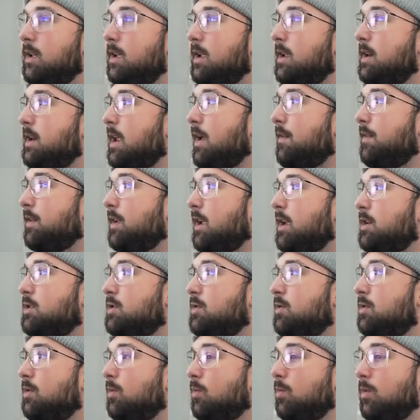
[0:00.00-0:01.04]
and navigate
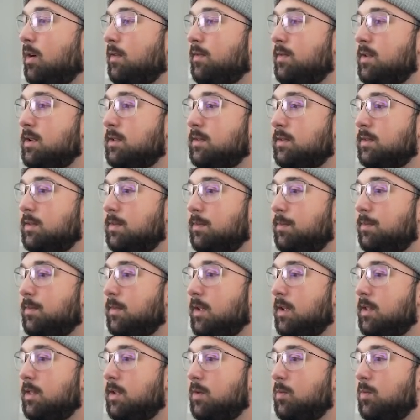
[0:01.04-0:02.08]
to the roughness.
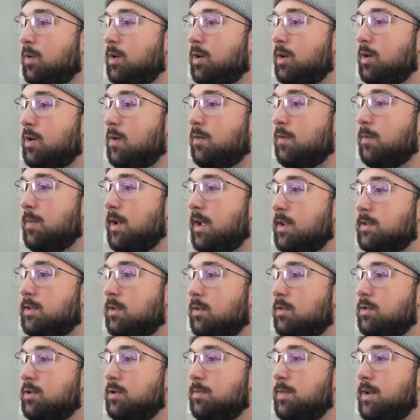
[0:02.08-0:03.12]
And then we're gonna go from
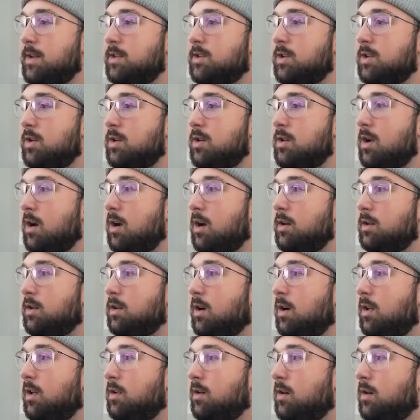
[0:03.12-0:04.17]
sRGB to
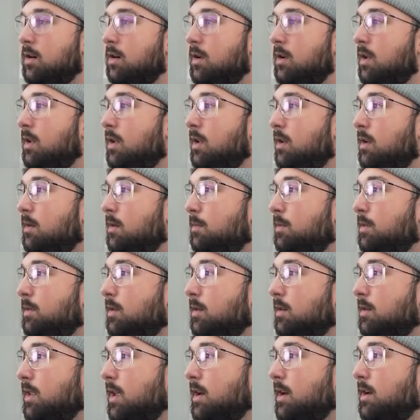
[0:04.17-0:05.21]
non-color,
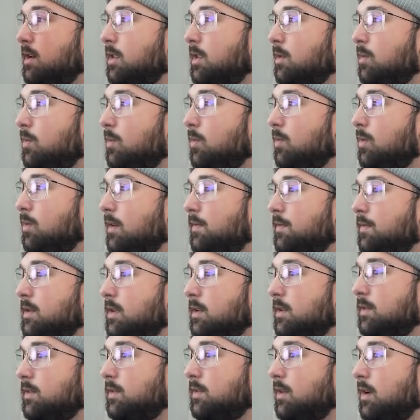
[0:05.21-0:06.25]
plug that into the
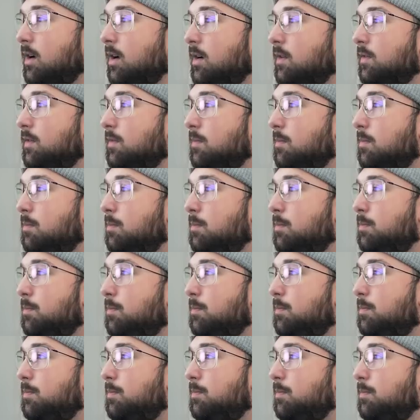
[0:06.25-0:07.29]
roughness of
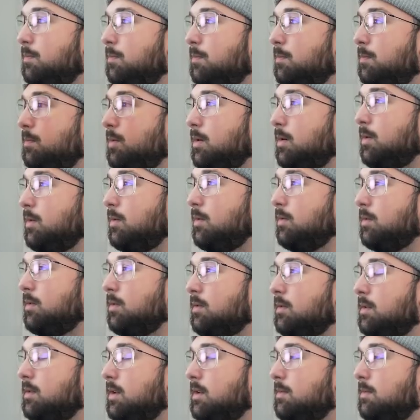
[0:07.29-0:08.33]

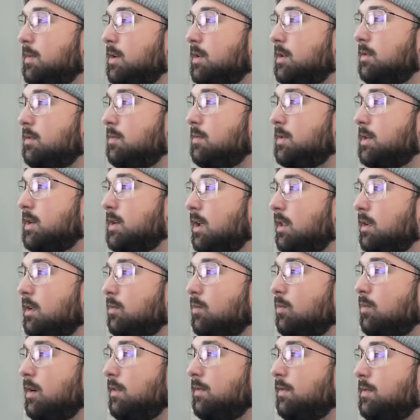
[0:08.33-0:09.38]
both, didn't mean to do metallic,
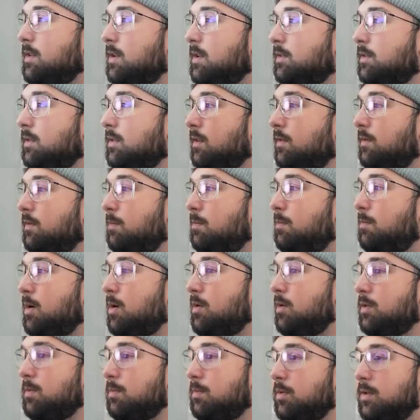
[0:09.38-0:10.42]
roughness of
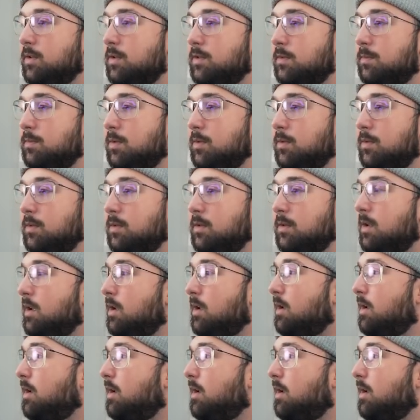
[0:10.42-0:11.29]
both principled